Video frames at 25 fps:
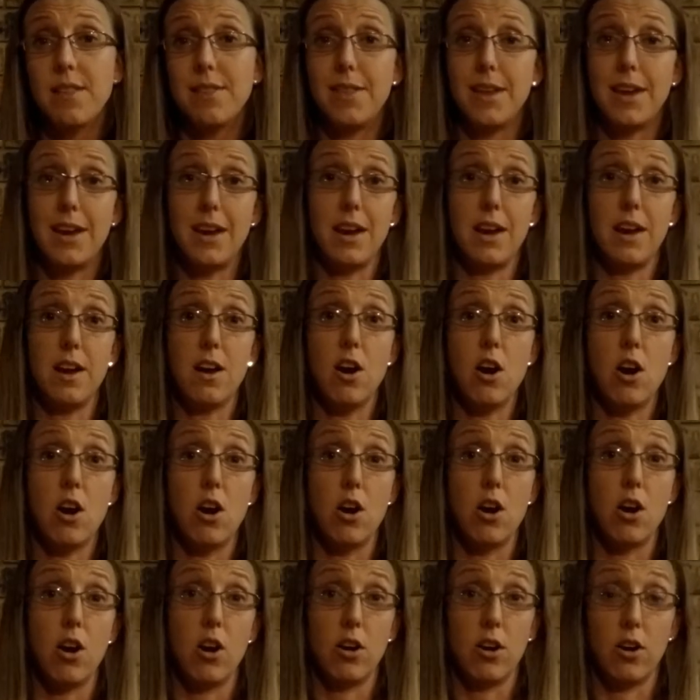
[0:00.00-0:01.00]
they
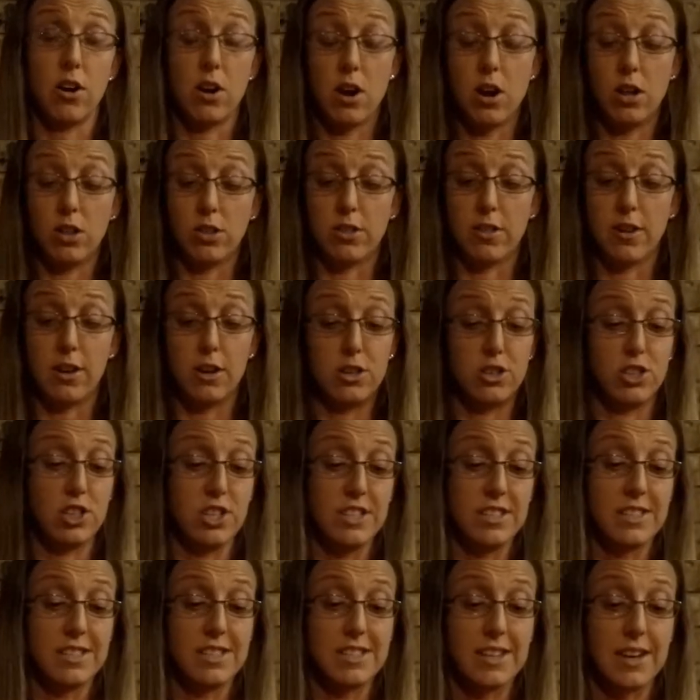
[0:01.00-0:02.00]
are large
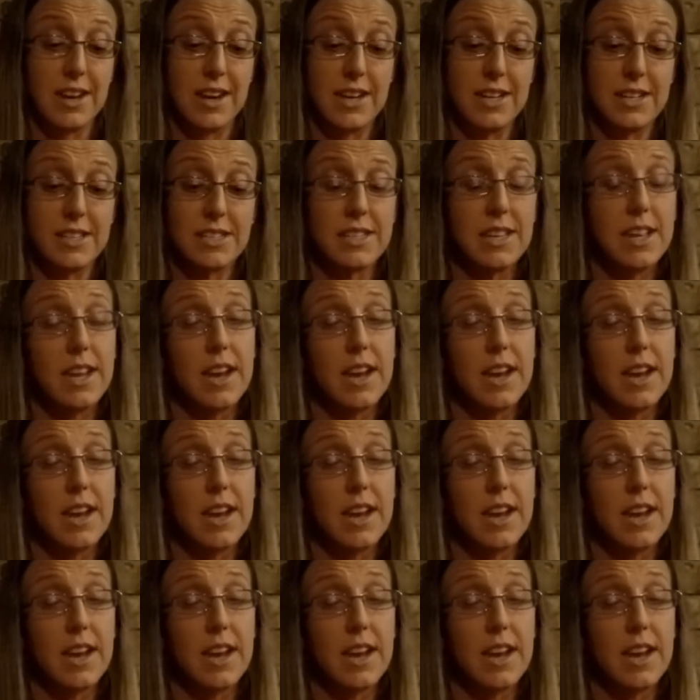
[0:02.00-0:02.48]
in size,